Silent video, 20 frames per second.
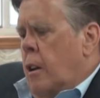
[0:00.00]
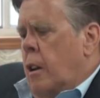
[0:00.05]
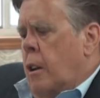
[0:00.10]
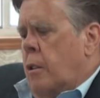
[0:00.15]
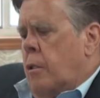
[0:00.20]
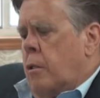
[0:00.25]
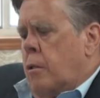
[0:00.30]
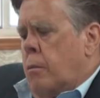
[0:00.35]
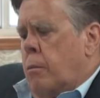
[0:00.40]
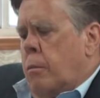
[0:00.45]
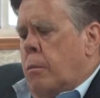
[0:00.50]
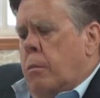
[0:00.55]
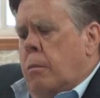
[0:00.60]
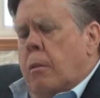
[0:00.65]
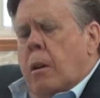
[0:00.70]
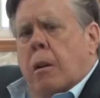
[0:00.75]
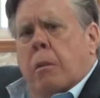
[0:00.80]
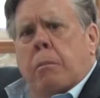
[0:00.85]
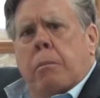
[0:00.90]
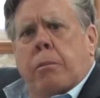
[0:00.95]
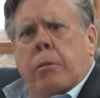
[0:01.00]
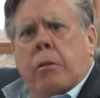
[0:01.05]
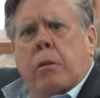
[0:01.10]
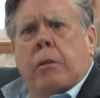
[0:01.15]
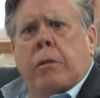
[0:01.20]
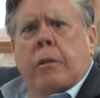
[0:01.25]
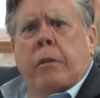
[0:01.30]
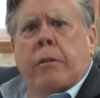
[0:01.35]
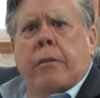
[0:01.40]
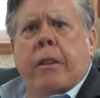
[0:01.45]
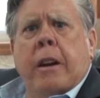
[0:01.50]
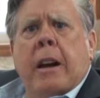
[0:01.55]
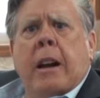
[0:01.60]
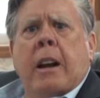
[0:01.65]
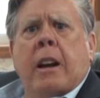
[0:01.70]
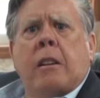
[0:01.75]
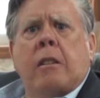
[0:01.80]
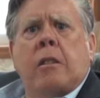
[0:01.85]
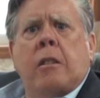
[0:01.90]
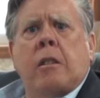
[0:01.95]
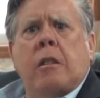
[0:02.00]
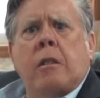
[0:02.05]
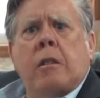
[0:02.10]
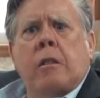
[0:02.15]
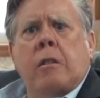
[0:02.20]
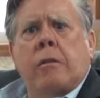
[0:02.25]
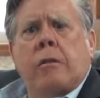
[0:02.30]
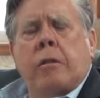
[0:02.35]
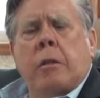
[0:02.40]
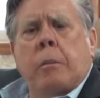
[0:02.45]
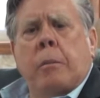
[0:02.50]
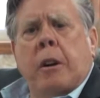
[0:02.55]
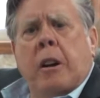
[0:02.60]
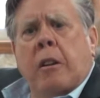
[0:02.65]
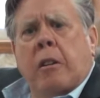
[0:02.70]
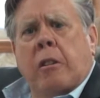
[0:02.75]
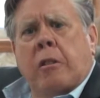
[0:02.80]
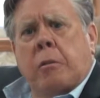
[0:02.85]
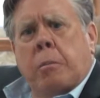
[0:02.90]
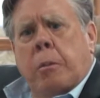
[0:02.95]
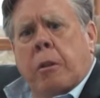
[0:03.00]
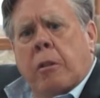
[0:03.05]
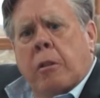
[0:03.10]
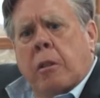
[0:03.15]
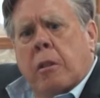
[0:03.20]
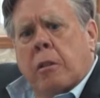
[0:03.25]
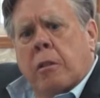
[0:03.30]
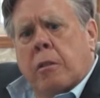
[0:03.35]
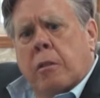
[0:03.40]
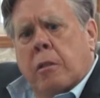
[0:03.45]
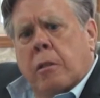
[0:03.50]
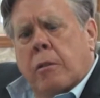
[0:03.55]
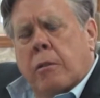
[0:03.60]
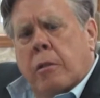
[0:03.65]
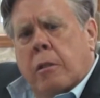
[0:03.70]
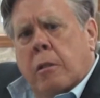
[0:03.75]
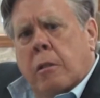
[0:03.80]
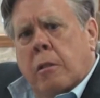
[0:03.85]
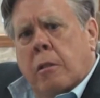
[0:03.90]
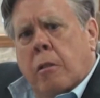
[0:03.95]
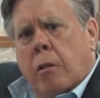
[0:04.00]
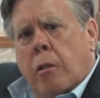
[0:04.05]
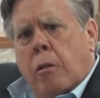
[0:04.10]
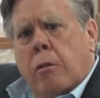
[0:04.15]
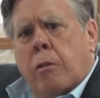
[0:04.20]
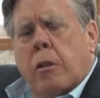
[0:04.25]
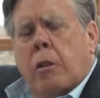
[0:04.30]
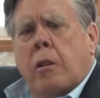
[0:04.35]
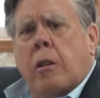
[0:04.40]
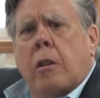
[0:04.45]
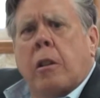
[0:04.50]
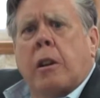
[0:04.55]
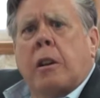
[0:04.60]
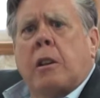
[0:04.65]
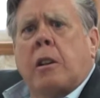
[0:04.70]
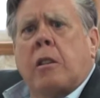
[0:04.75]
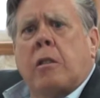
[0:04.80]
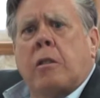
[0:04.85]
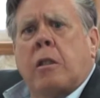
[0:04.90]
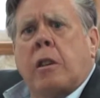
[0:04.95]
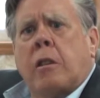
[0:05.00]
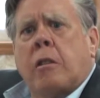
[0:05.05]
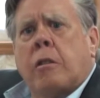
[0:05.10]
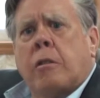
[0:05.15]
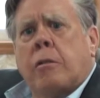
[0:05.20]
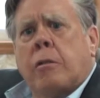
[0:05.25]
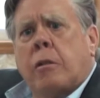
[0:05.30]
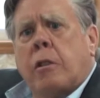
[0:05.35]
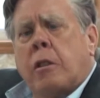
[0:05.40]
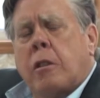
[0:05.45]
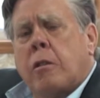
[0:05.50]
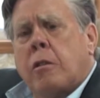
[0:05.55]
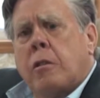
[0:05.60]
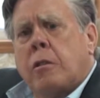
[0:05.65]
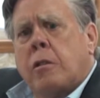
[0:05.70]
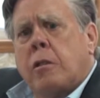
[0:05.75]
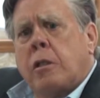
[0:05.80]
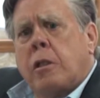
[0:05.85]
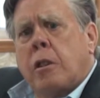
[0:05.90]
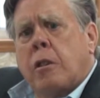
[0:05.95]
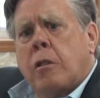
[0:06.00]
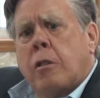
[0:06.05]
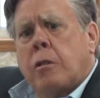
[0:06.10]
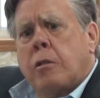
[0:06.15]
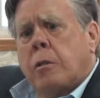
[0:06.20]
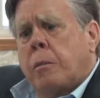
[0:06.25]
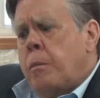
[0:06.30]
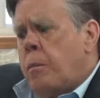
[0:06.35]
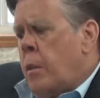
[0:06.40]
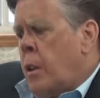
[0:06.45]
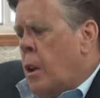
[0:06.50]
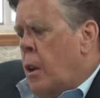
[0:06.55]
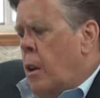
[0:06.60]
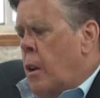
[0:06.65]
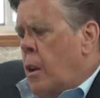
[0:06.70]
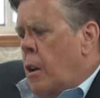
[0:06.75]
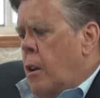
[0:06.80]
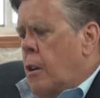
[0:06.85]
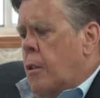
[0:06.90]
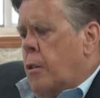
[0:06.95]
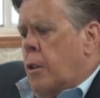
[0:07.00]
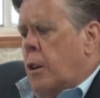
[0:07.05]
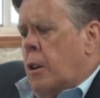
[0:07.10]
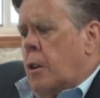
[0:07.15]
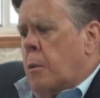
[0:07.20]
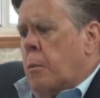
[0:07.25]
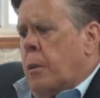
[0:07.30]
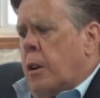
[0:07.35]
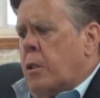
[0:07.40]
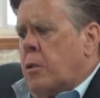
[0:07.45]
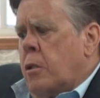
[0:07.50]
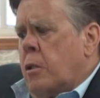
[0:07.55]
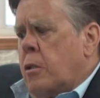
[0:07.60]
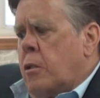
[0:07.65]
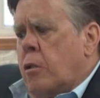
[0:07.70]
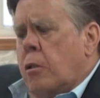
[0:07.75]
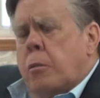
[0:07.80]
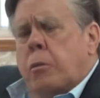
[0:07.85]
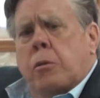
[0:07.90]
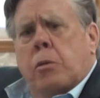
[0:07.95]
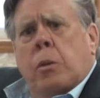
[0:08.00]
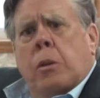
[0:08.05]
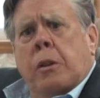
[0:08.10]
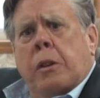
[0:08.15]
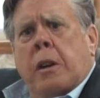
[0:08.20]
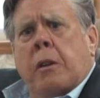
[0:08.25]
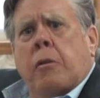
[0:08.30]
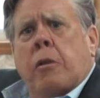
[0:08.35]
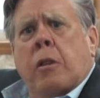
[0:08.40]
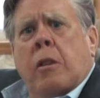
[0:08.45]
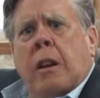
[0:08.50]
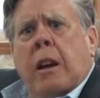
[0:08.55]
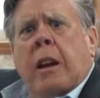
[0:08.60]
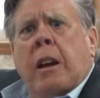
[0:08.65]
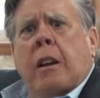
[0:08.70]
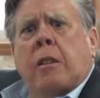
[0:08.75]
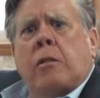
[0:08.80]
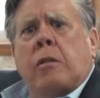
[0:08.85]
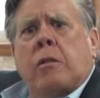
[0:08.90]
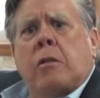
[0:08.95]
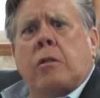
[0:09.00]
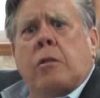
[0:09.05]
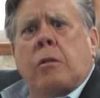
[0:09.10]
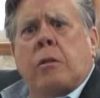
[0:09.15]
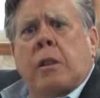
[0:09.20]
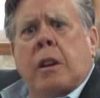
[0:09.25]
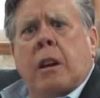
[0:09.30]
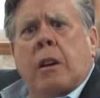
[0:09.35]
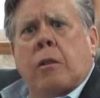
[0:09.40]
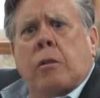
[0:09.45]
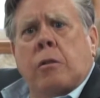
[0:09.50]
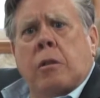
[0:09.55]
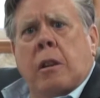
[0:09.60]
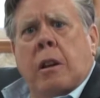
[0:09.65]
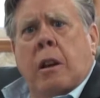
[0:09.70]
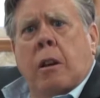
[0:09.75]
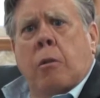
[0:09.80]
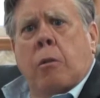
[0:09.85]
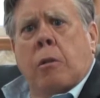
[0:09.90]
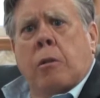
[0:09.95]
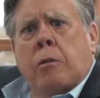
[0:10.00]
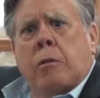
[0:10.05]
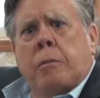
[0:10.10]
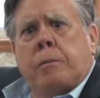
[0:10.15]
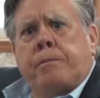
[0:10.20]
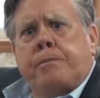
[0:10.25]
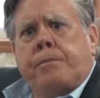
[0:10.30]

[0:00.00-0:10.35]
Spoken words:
It's a proven fact from our experience of overhauling these heaters for years and years. The combustion tubes will never last 2,000 hours.